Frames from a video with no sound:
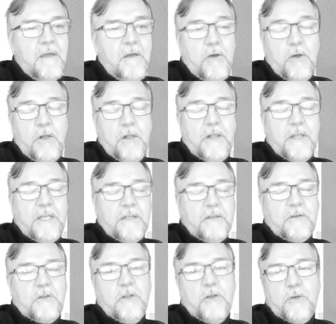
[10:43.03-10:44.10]
all in the
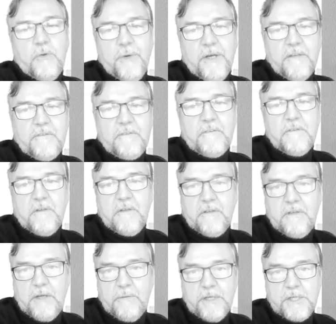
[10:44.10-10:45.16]
clockwise
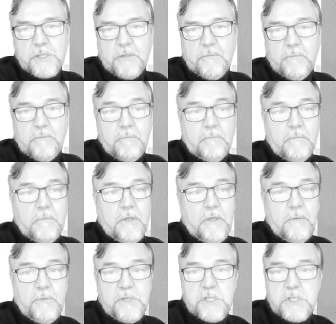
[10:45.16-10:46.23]
direction,
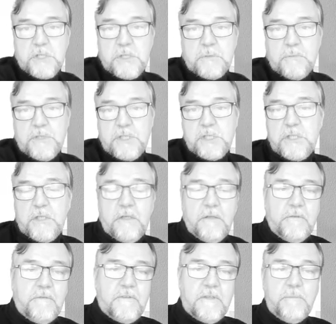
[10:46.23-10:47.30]
which
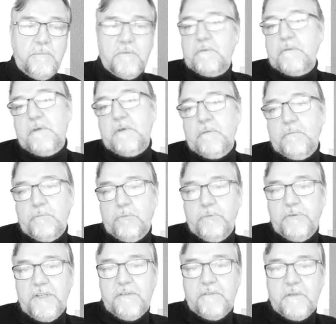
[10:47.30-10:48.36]
seems
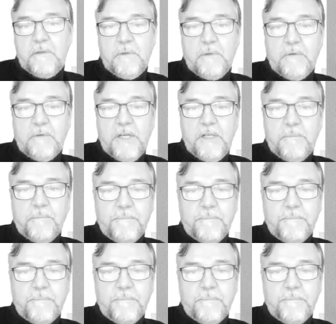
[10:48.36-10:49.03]
reasonable, right?